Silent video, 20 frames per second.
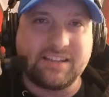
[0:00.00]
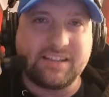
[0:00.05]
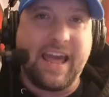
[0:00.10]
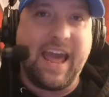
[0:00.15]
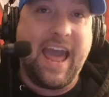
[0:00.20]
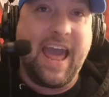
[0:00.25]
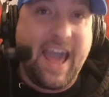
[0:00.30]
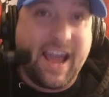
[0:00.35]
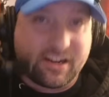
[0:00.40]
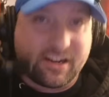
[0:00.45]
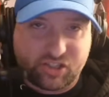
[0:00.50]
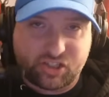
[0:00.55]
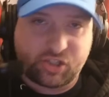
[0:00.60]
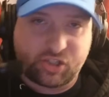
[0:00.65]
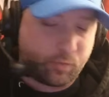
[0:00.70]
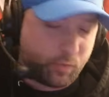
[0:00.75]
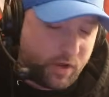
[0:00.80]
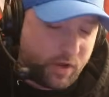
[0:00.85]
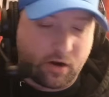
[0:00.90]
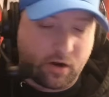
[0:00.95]
to X,
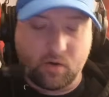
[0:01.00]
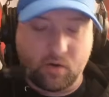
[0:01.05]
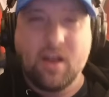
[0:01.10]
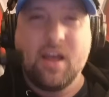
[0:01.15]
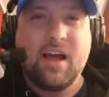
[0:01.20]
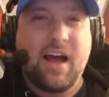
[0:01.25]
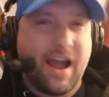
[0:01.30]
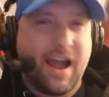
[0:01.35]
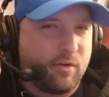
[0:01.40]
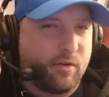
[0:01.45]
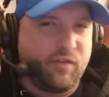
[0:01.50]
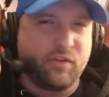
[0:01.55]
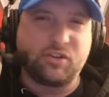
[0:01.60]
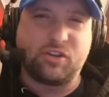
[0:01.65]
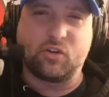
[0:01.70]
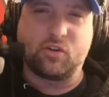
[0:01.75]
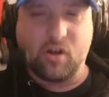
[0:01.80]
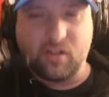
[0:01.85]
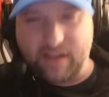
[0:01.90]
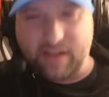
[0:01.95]
Twitter. I refuse
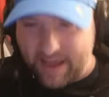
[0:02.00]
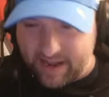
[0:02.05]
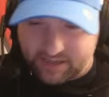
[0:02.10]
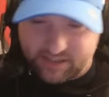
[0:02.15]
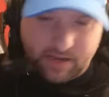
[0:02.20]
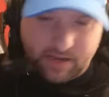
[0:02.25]
to call it X. I'm